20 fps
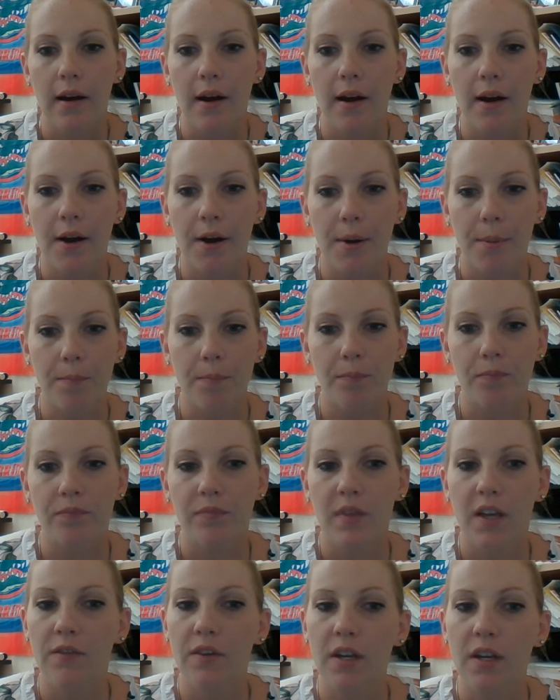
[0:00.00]

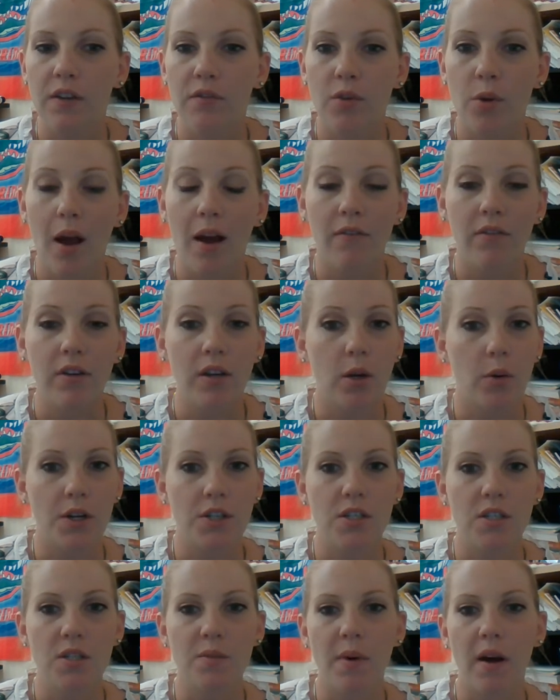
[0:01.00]
If any of you have any
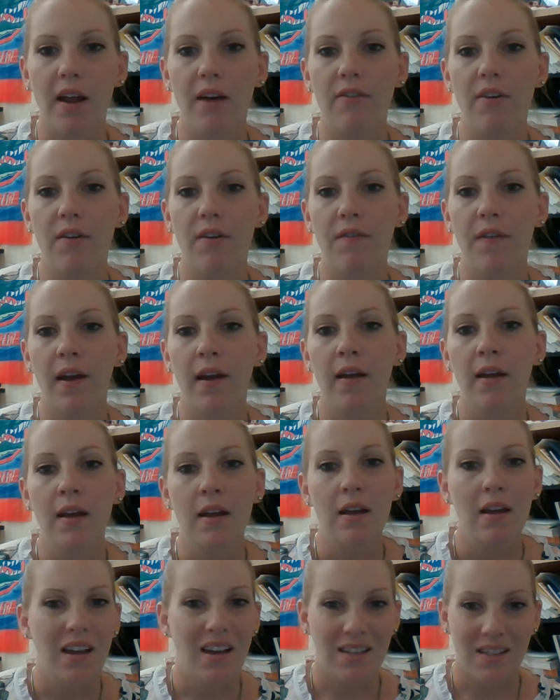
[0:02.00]
questions about FFA,
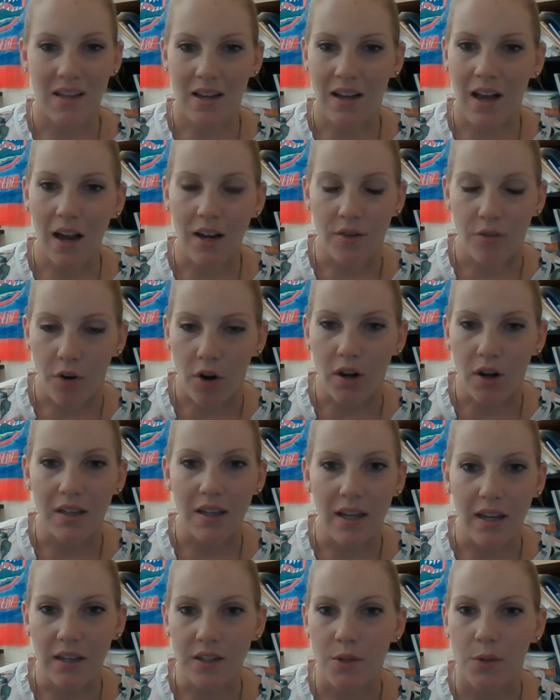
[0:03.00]
it's a kind of hard
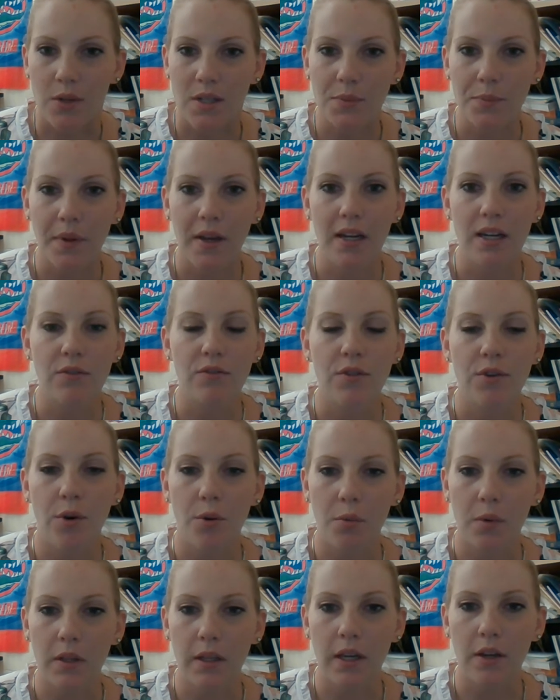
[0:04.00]
thing to explain if you
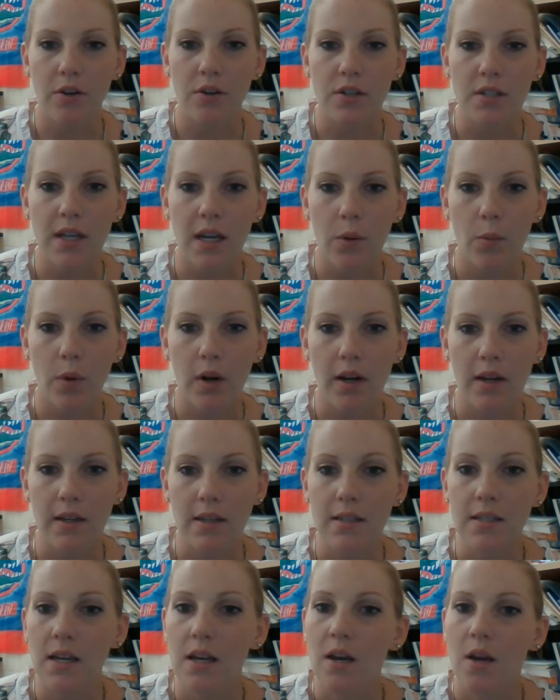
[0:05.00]
don't really understand what it
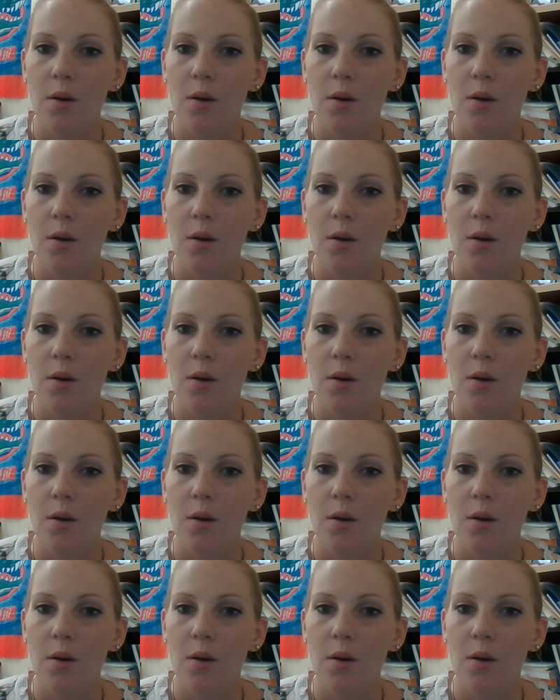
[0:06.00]
is,